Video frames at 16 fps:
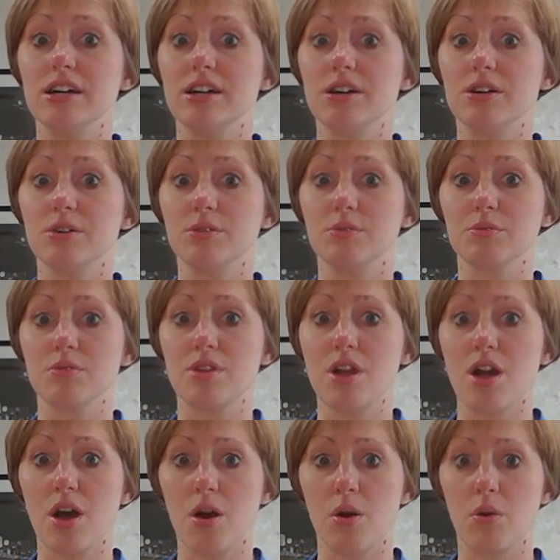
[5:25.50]
Oh
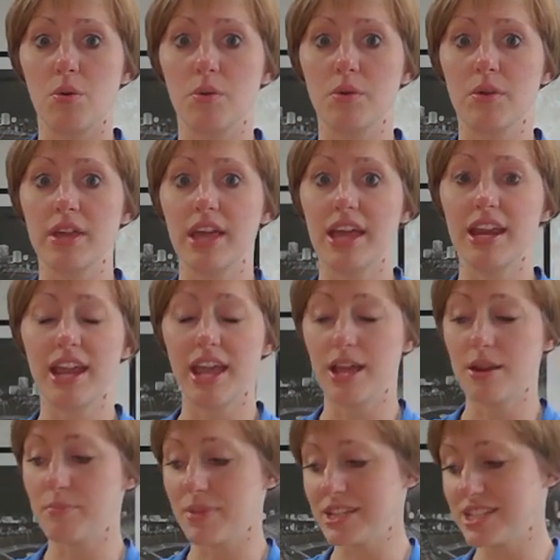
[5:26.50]
no,
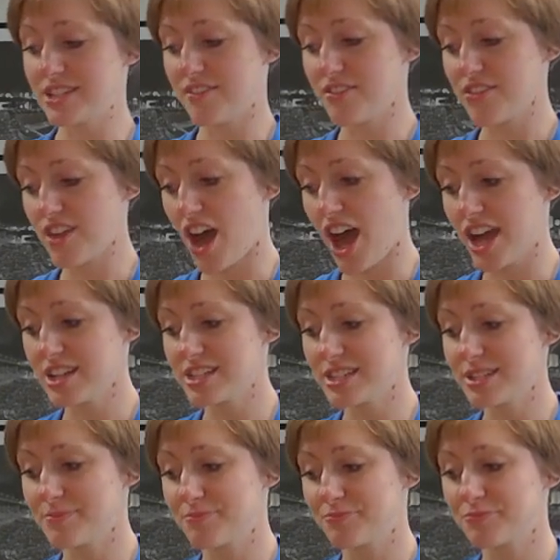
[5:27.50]
Gideon must have thought.
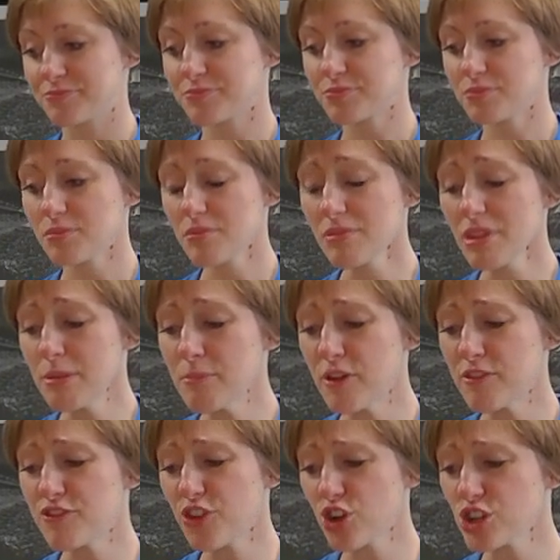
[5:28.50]

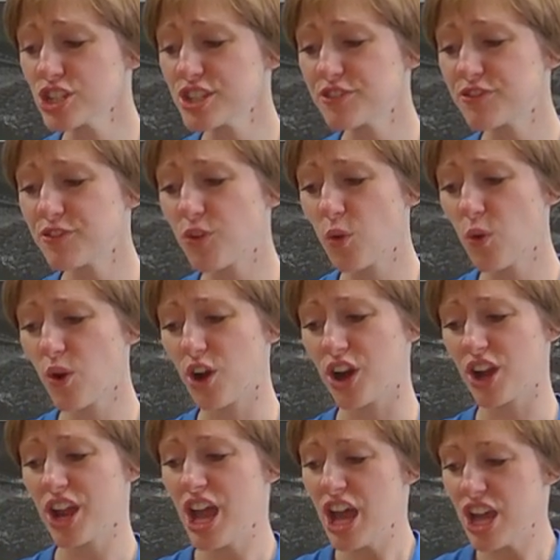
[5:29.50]
But verse
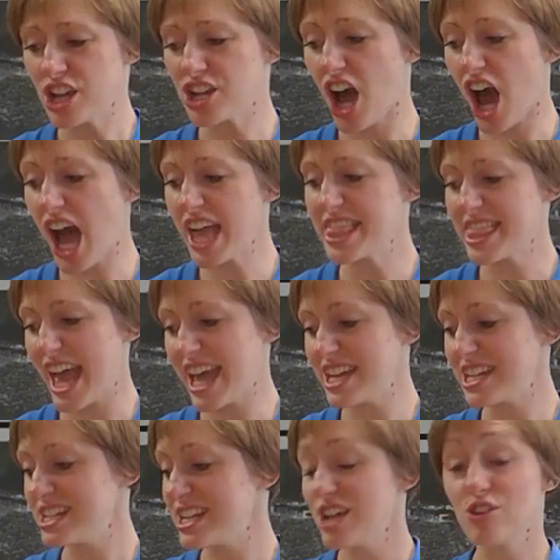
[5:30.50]
4, God
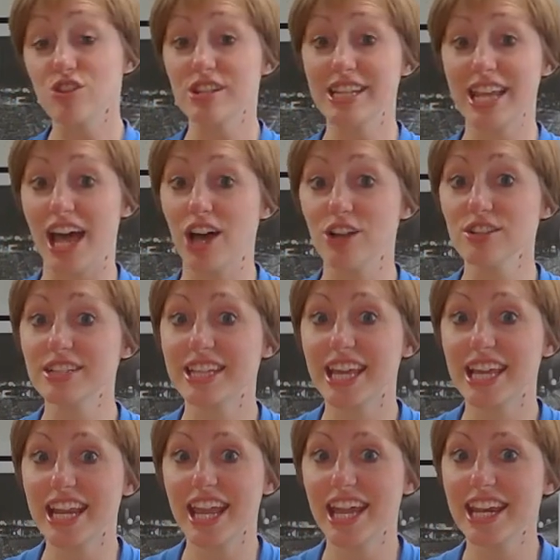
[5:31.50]
then tells
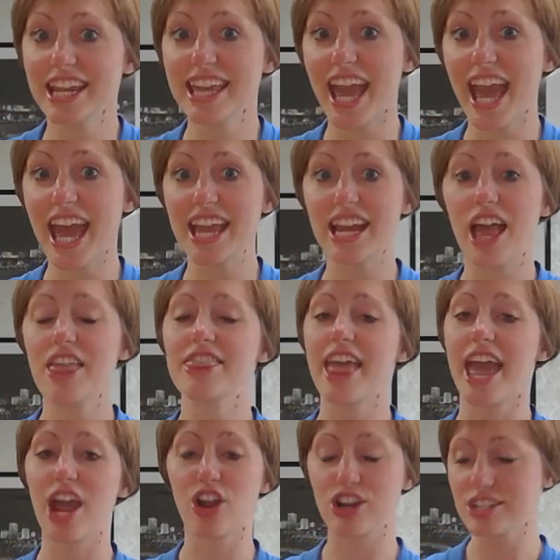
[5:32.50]
Gideon again,
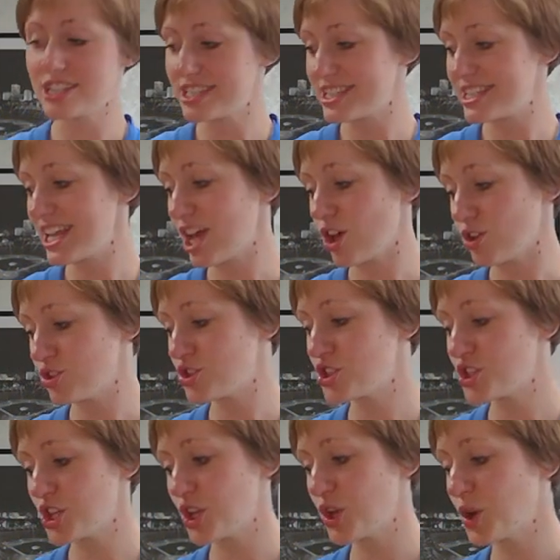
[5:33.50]
there are still
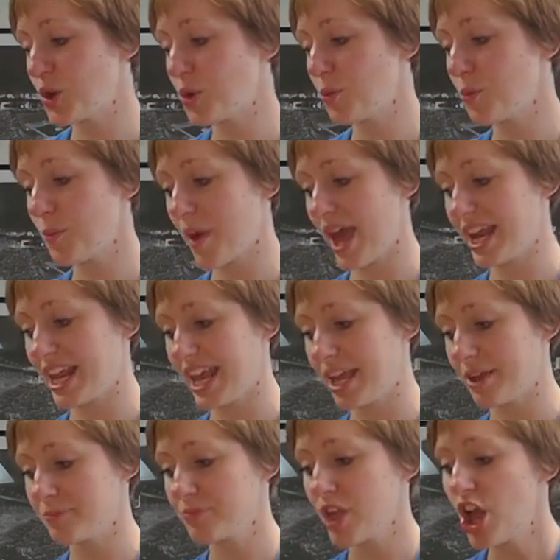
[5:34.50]
too
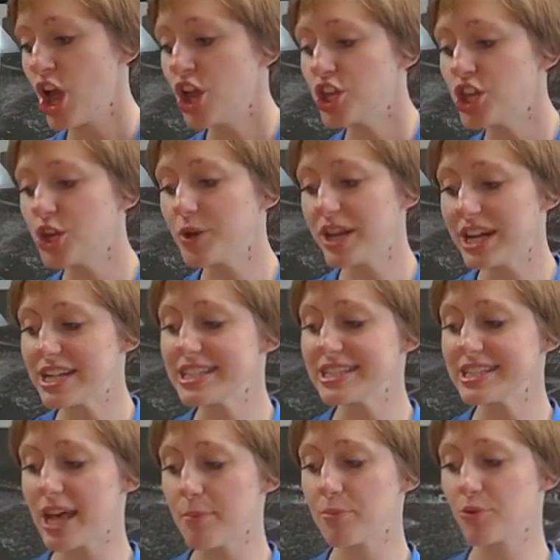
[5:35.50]
many. You need to
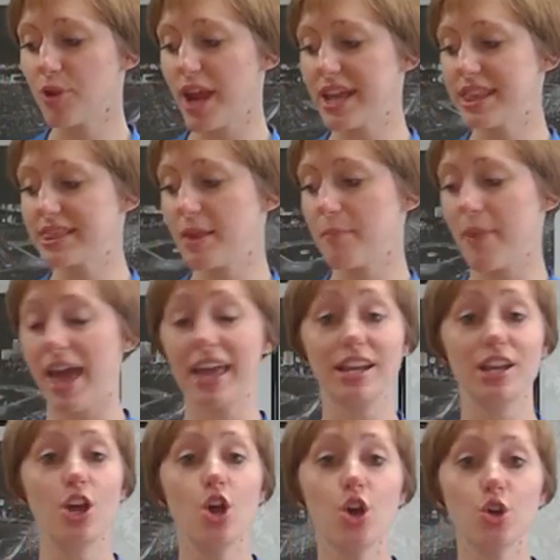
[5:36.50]
separate the
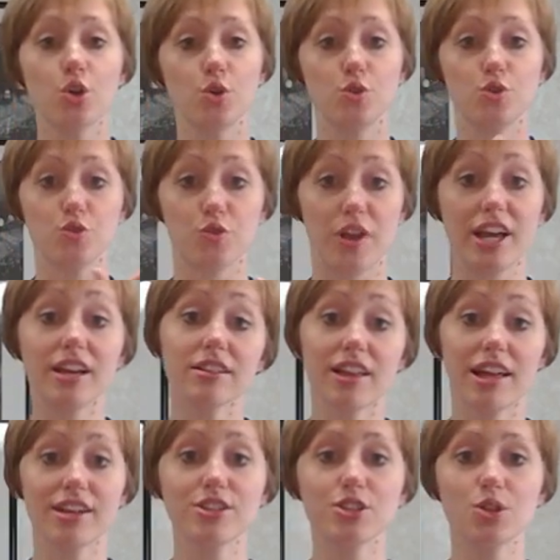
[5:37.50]
men who drink
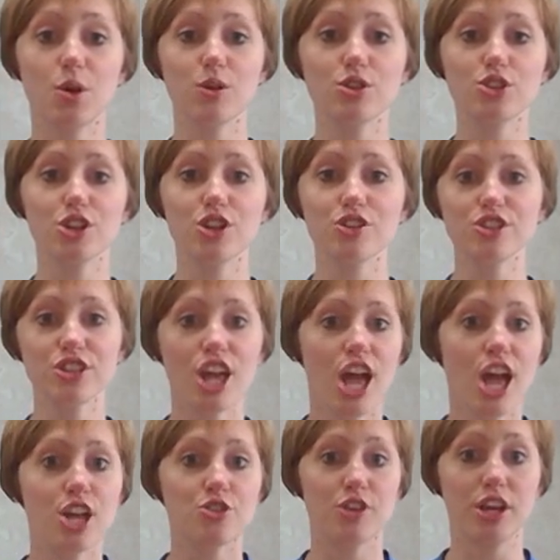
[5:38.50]
like soldiers,
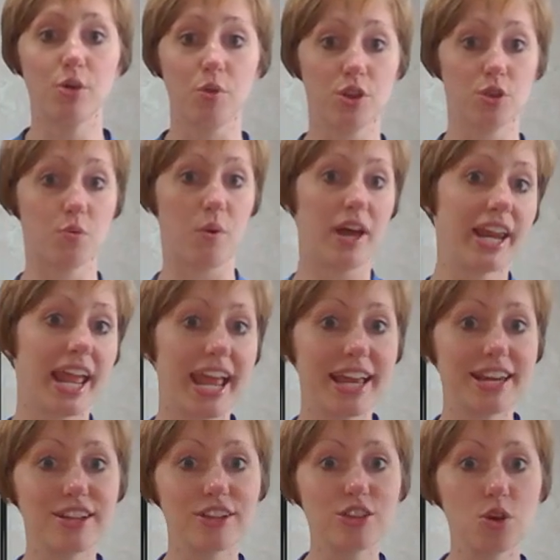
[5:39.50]
drink with one
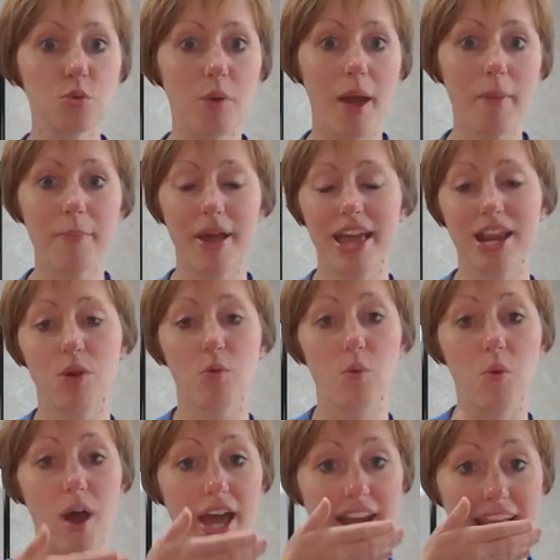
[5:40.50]
hand on their weapon and
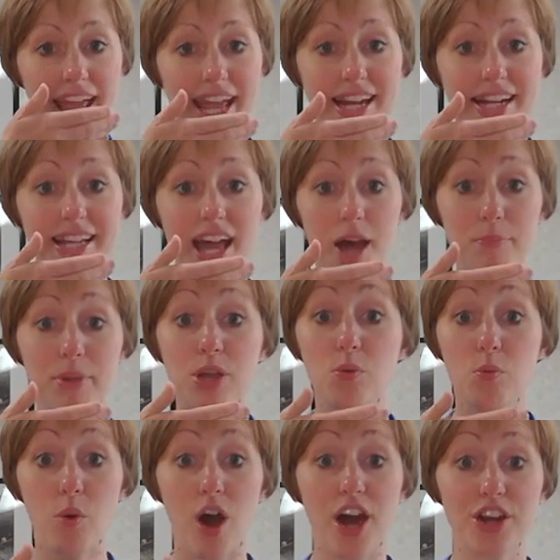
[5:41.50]
one hand cupping
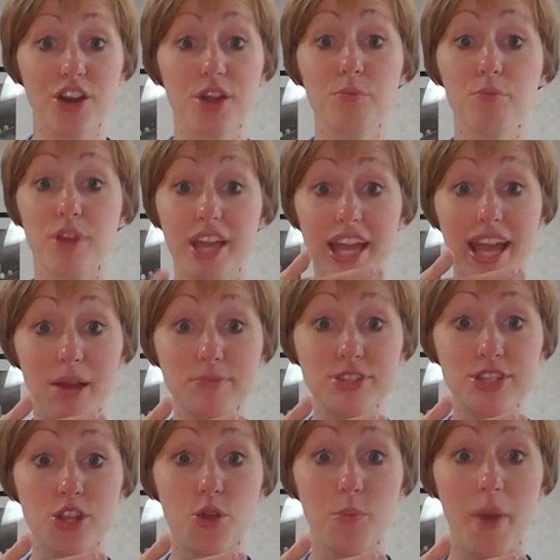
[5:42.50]
water and bringing it up
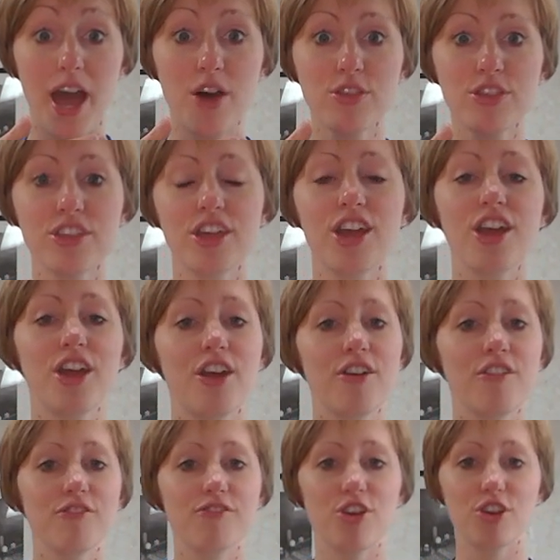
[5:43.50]
to their mouth,
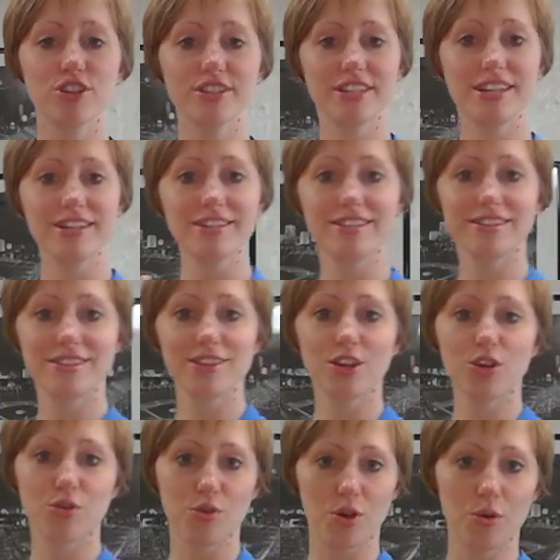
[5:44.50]
versus the
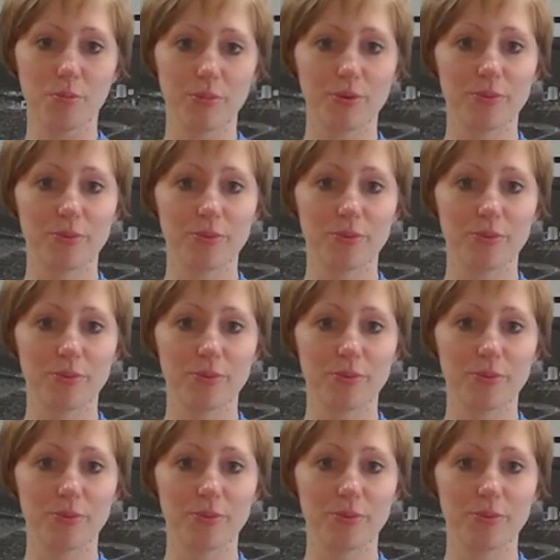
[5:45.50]
group